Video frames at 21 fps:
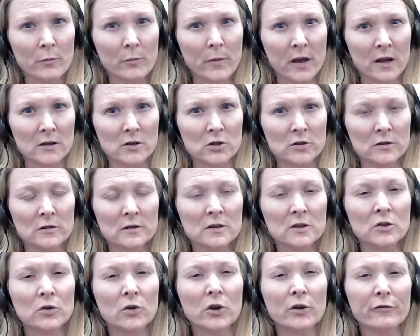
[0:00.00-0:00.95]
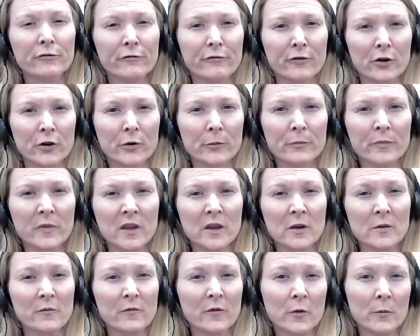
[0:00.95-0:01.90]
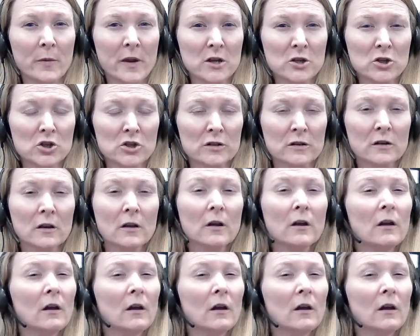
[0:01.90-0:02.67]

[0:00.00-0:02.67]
pages to confirm the information